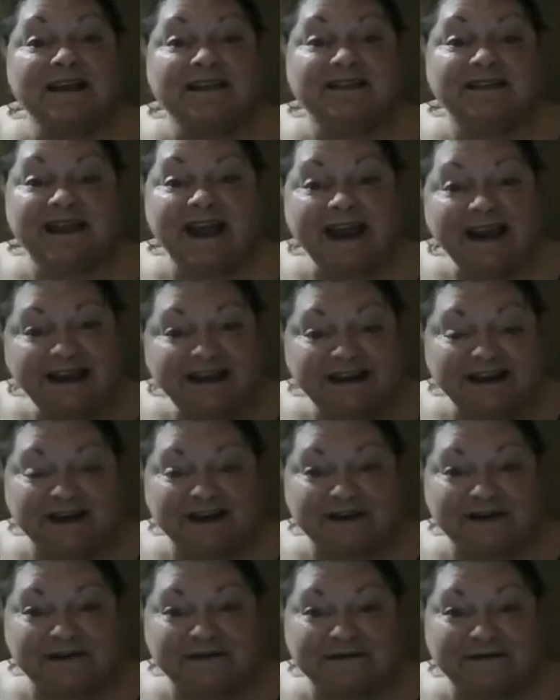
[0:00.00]
Thank
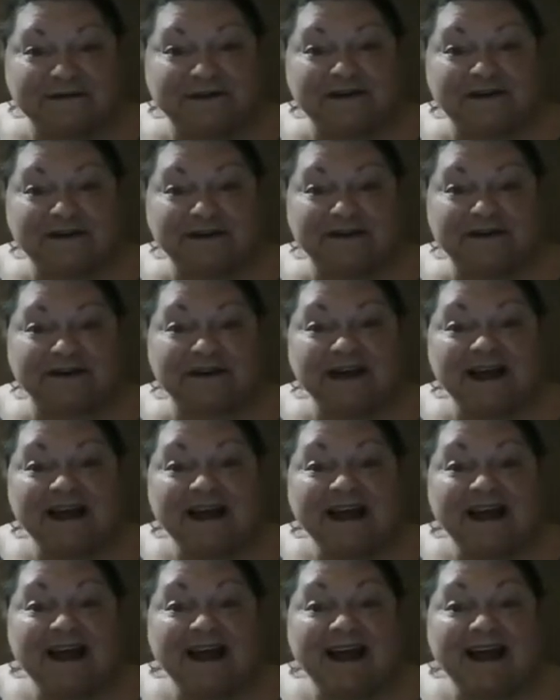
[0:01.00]
you for
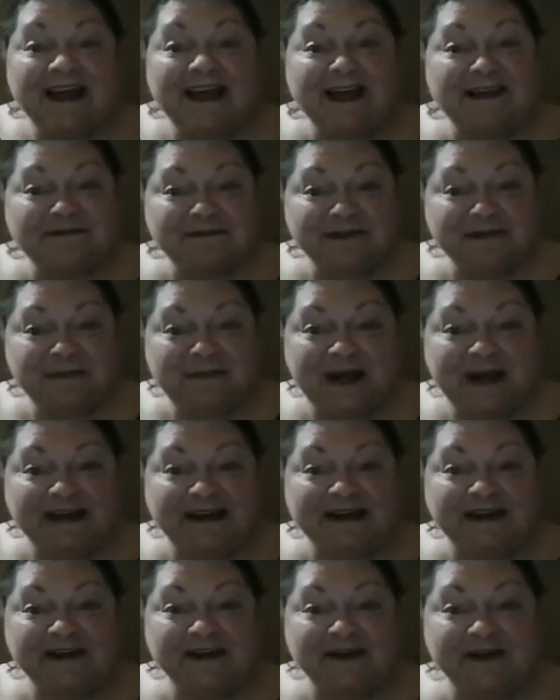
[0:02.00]
everybody